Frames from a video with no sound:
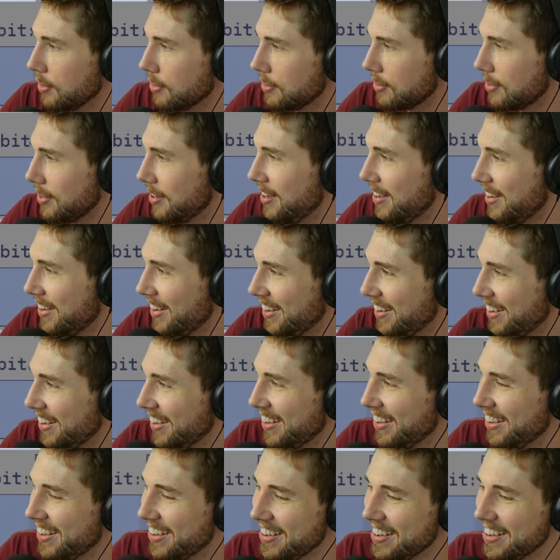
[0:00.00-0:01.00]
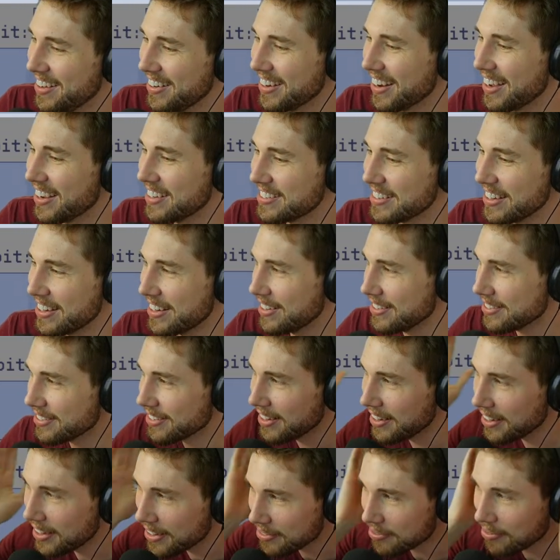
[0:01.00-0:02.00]
you. Nice ears.
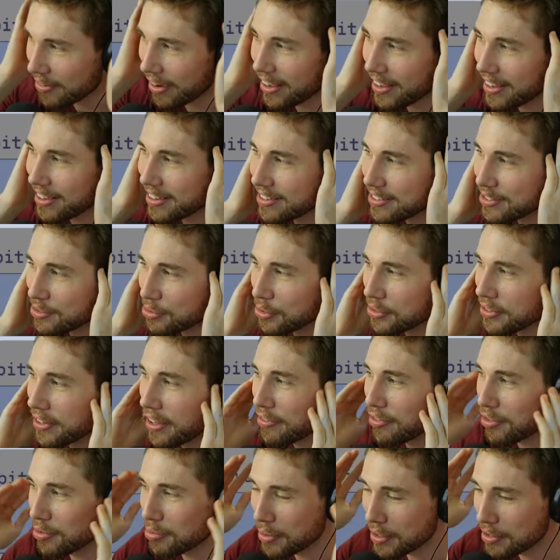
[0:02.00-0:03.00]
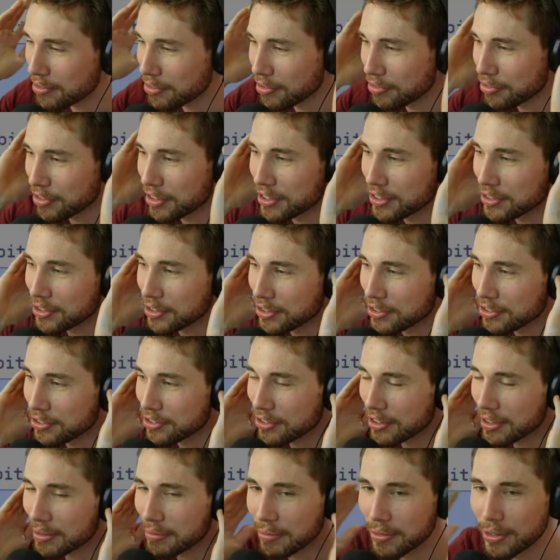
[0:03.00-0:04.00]
My ears will never be revealed on
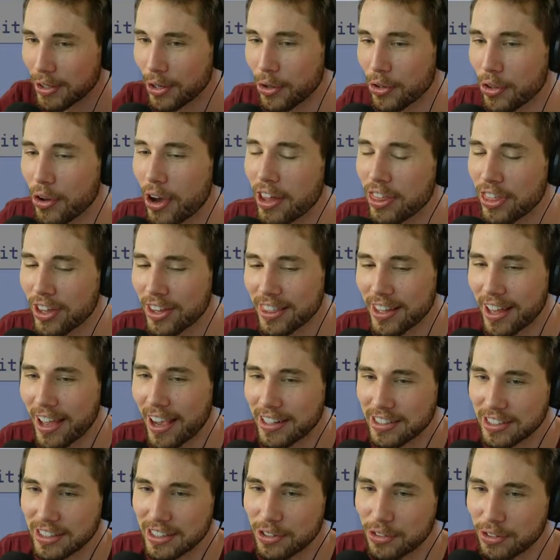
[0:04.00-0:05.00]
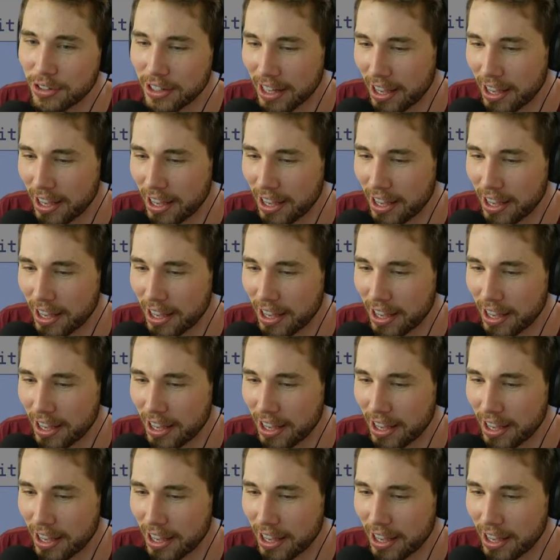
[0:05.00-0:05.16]
stream. Although I think they actually already